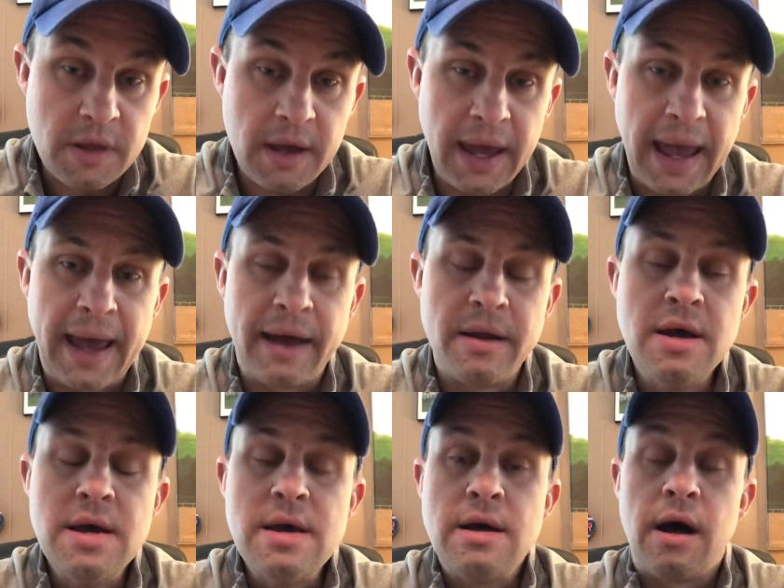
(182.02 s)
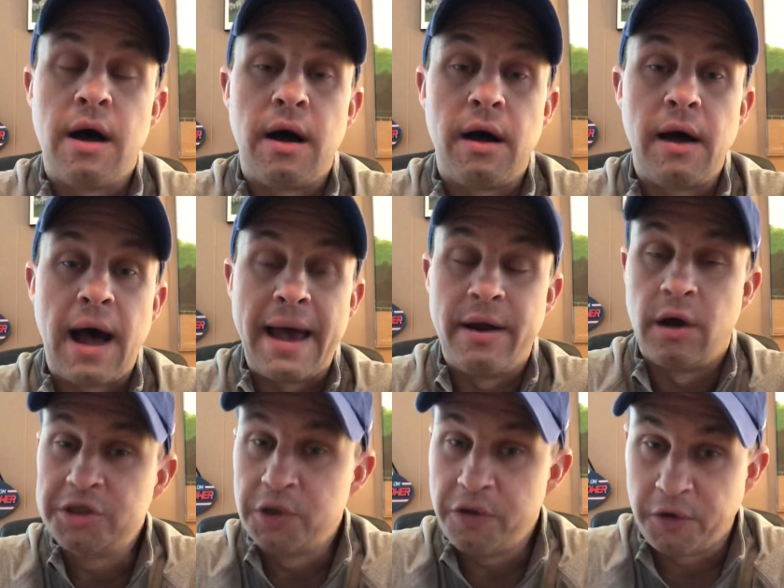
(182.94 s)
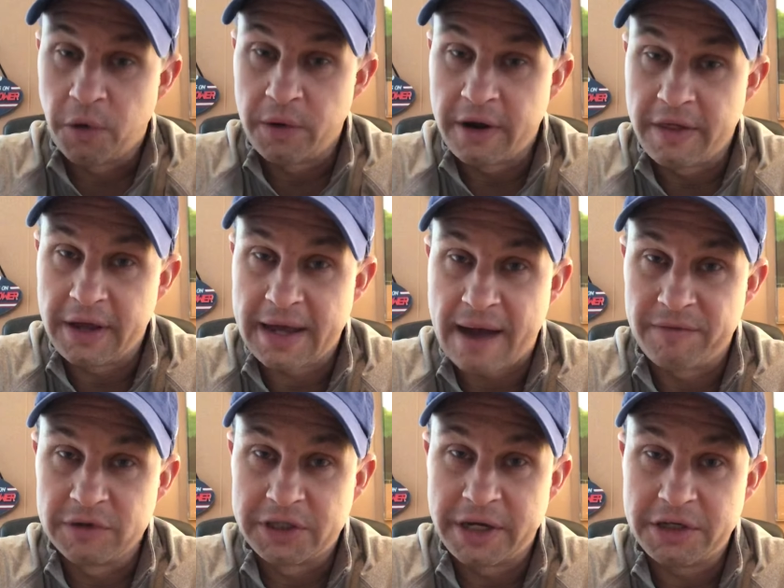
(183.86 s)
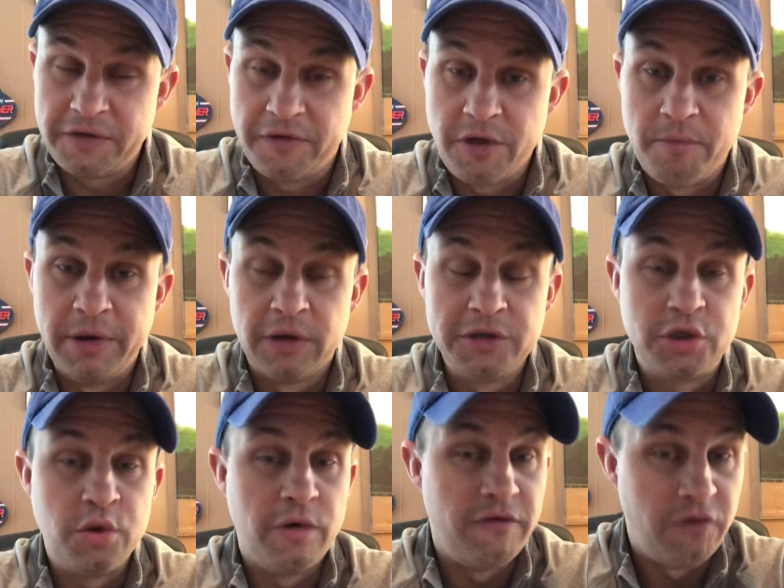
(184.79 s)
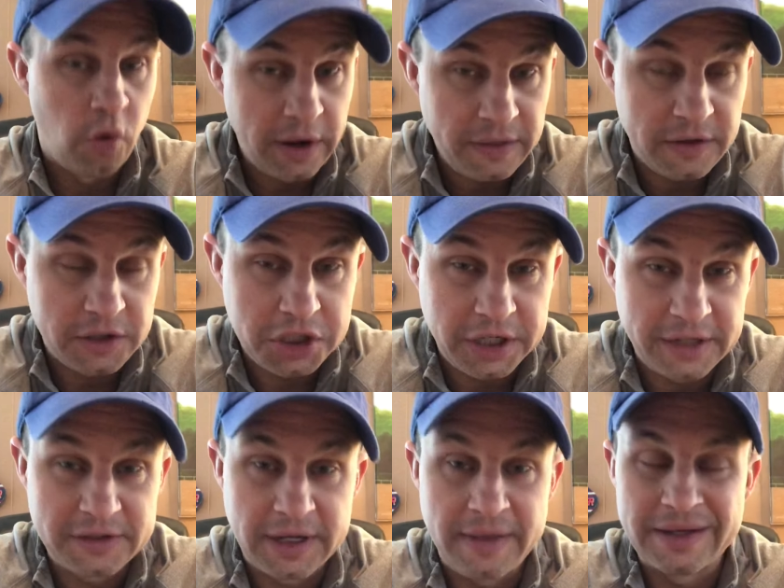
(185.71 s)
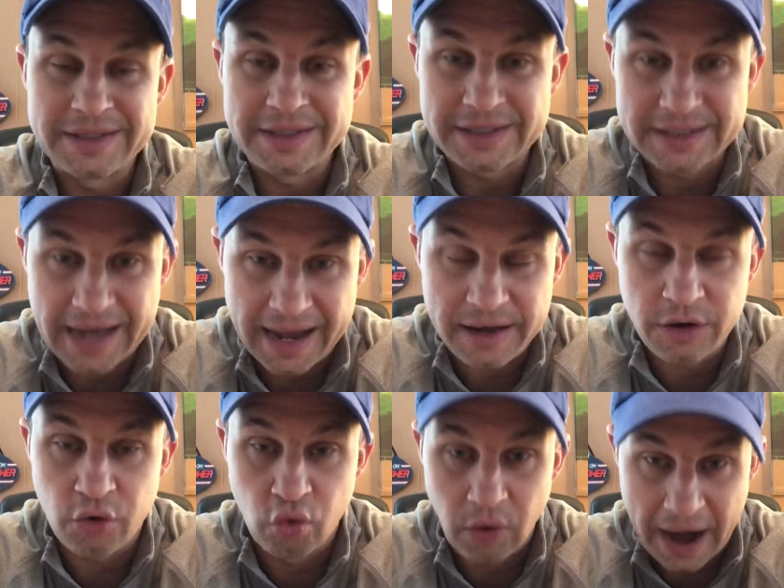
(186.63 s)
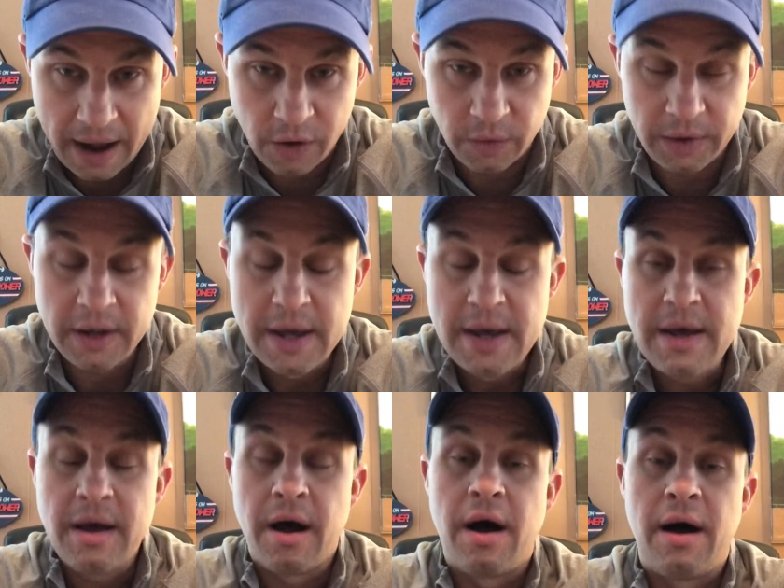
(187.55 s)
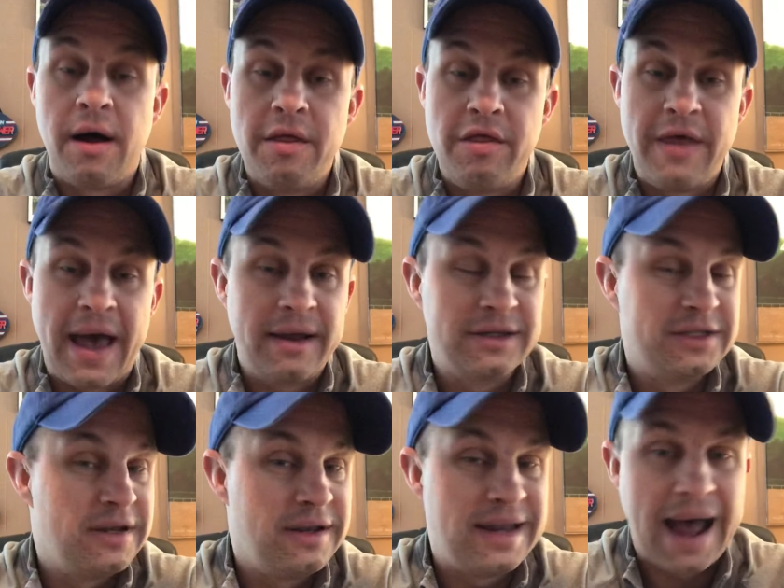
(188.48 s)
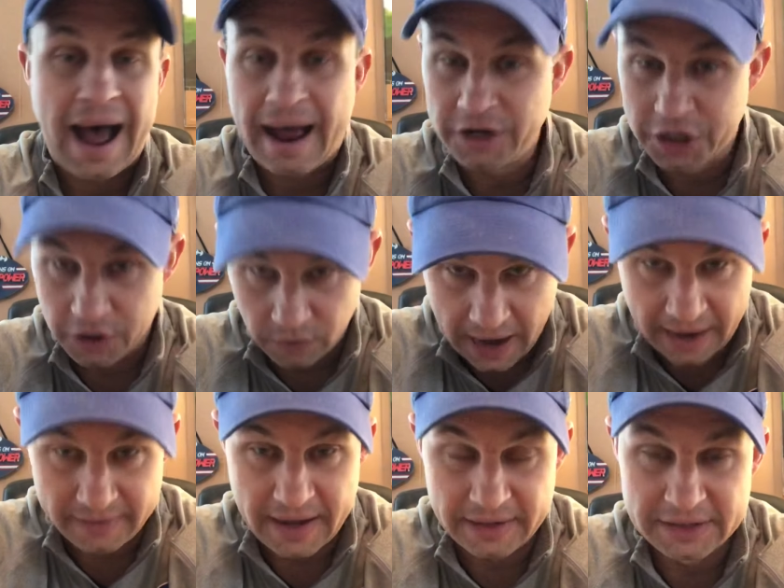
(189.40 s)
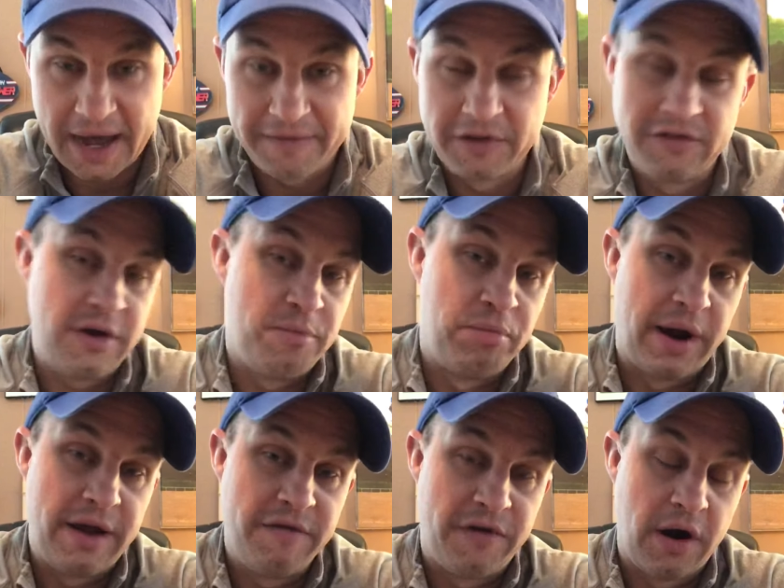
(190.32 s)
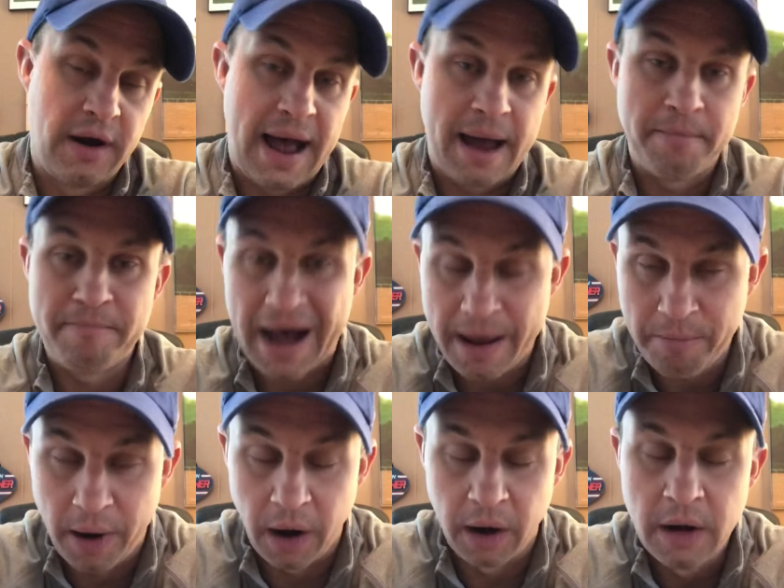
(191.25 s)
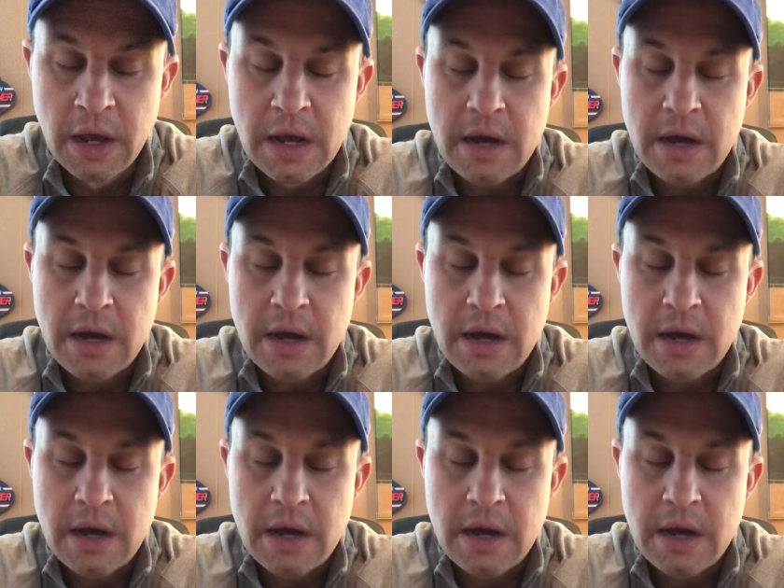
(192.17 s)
And I had also thrown into the conversation for the Bills to avoid the Chiefs in the 2nd round. That is not correct. That is obviously a brain fart on my part